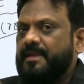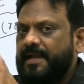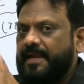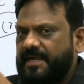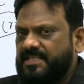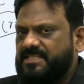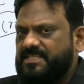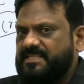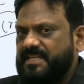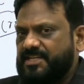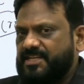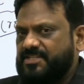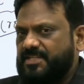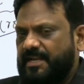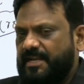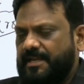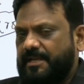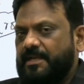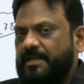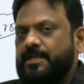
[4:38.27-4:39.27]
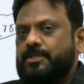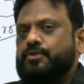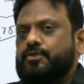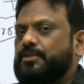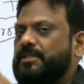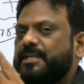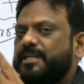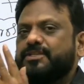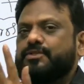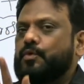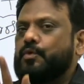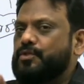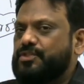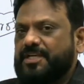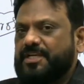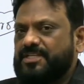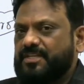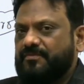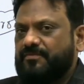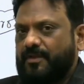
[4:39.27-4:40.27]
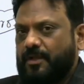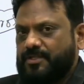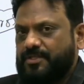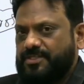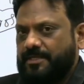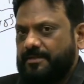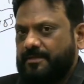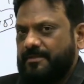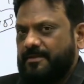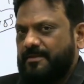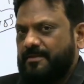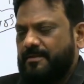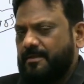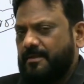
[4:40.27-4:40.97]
It is stationary, so there is no change in velocity.